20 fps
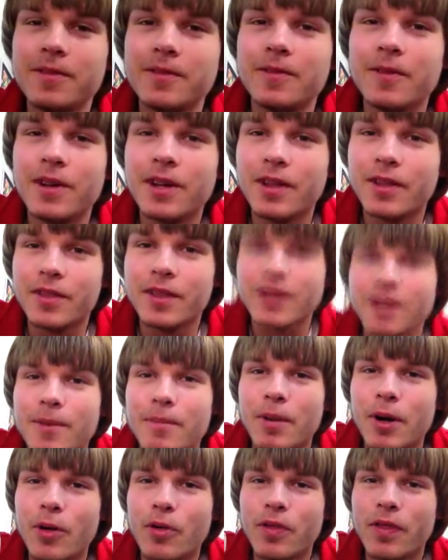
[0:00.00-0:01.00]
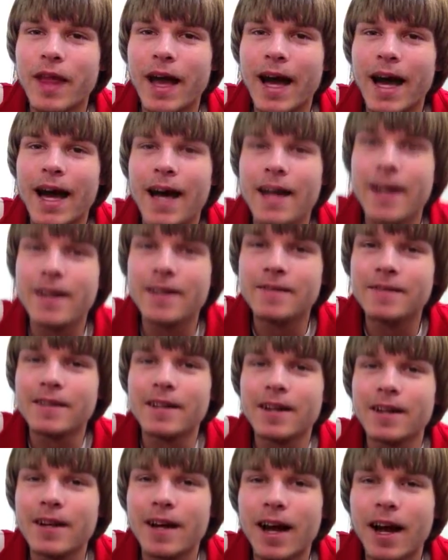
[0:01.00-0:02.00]
What do you think about that?
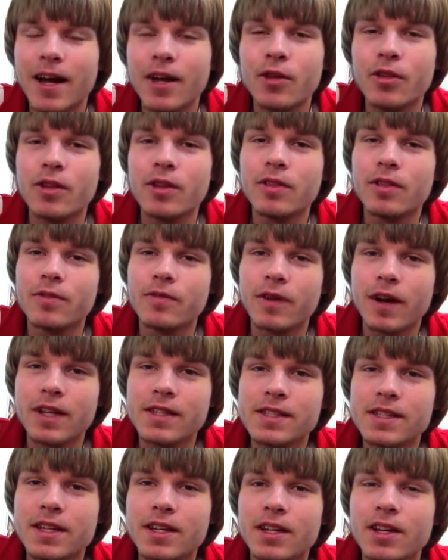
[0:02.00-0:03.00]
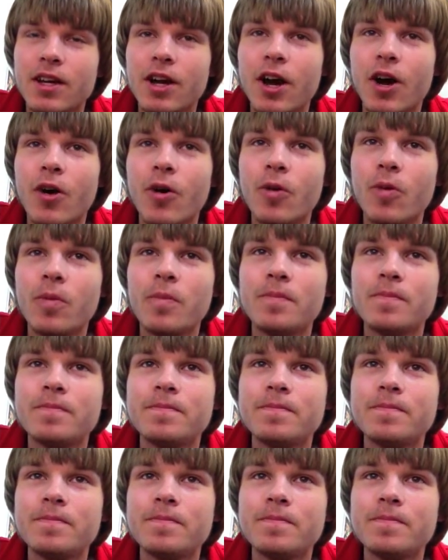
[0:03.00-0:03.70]
How do you think the fight's gonna go?